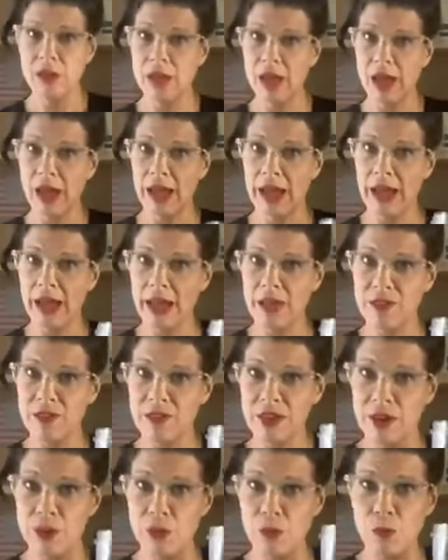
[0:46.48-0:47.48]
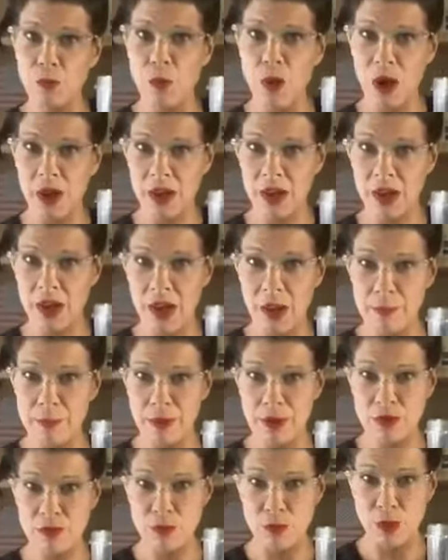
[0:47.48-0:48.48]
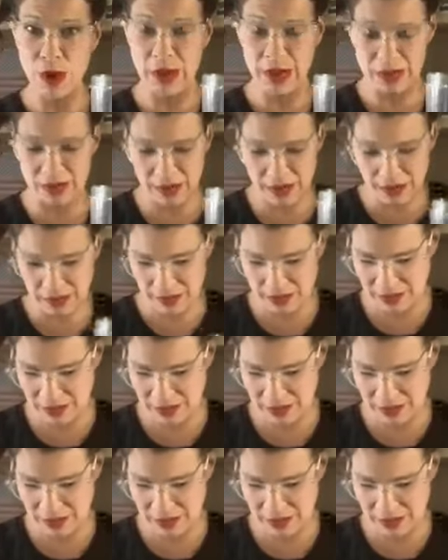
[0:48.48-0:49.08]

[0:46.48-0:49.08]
I have here 1 cup of water